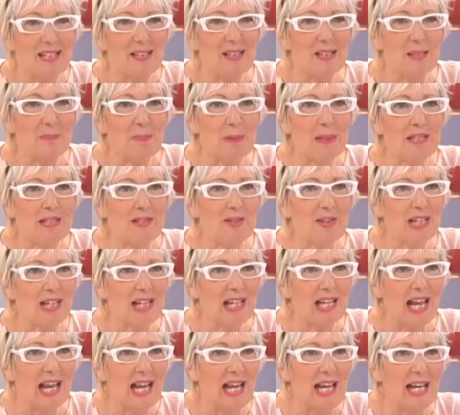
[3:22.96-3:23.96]
Spinster
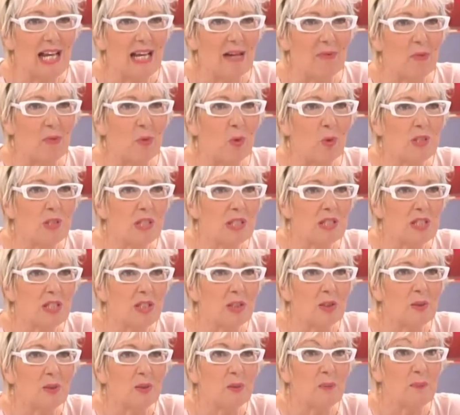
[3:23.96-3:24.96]
Claire,
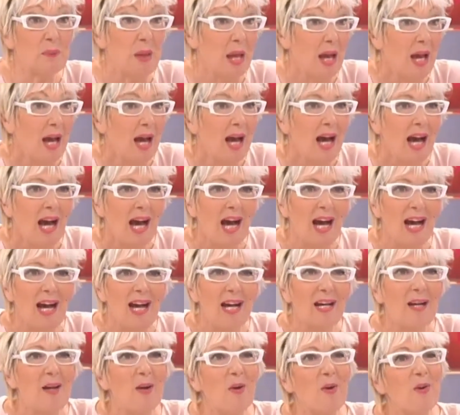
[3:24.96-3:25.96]
42.
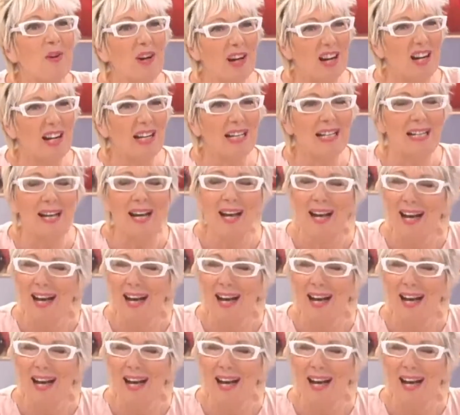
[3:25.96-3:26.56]
All right.